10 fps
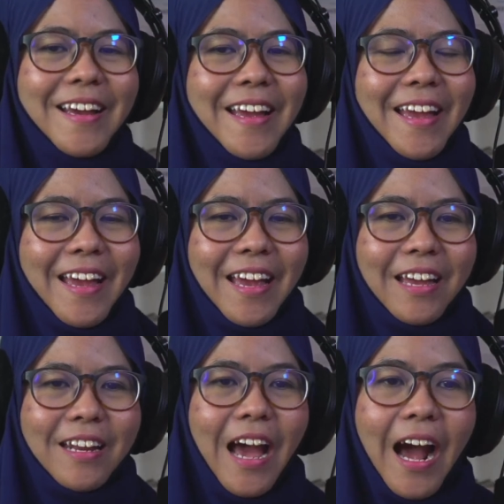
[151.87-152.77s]

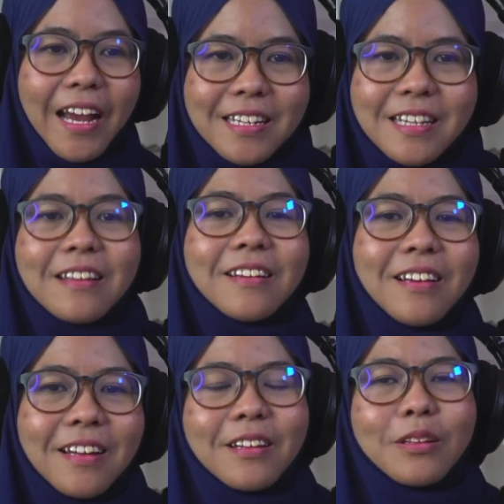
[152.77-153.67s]
And I did
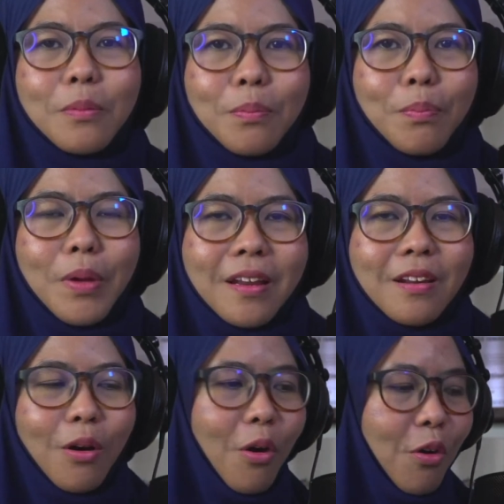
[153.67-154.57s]
a little bit
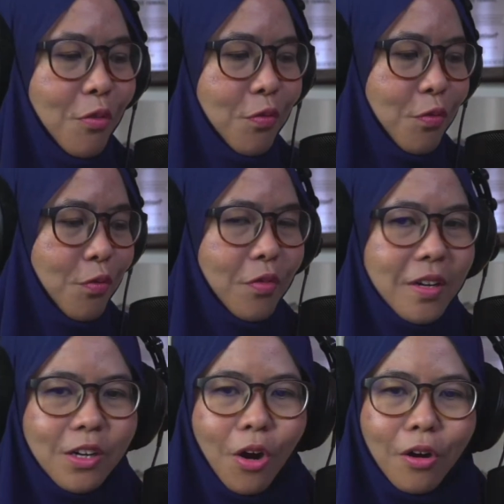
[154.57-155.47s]
of
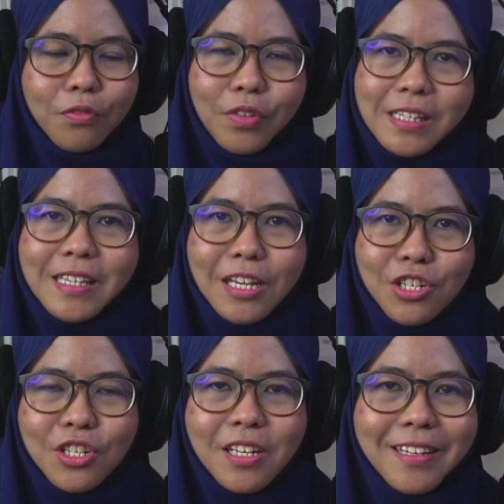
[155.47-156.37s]

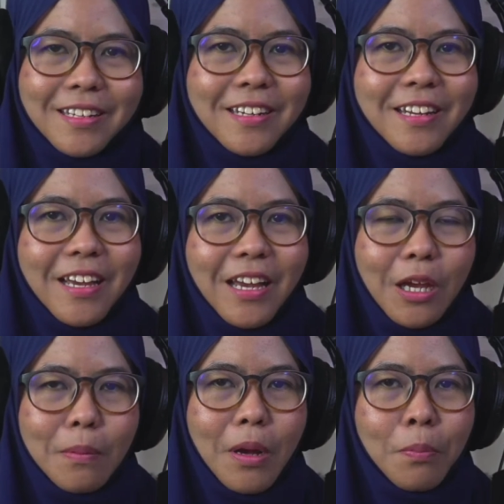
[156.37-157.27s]
conversation
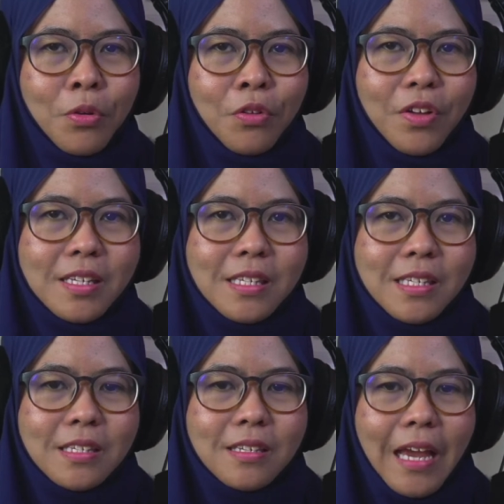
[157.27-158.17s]
in my
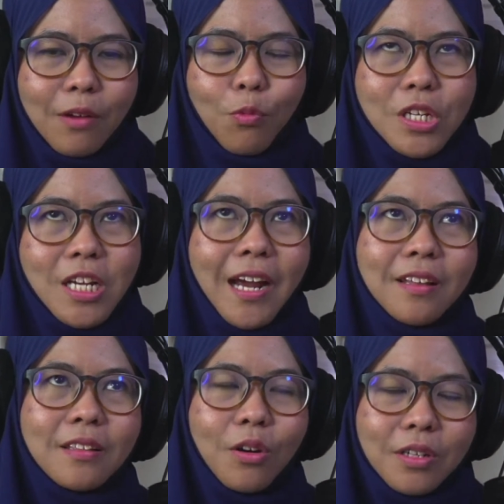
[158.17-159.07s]
previous, and which
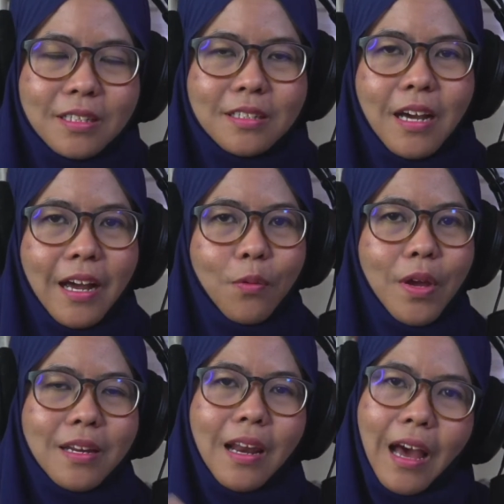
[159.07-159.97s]
I thought I
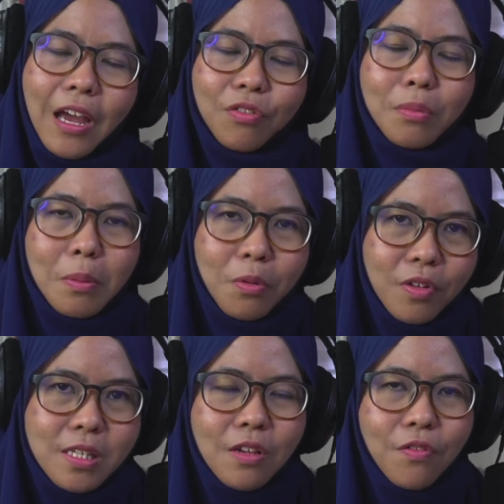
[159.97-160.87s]
went live on my
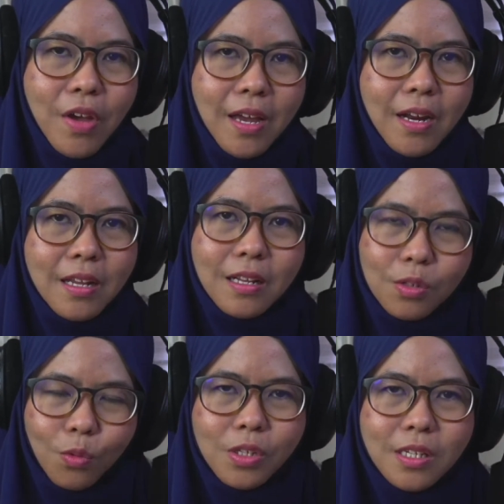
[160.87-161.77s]
previous event.
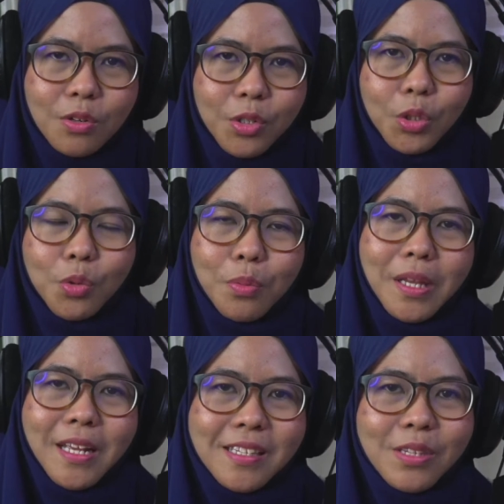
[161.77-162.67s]
It was a good 2 minutes.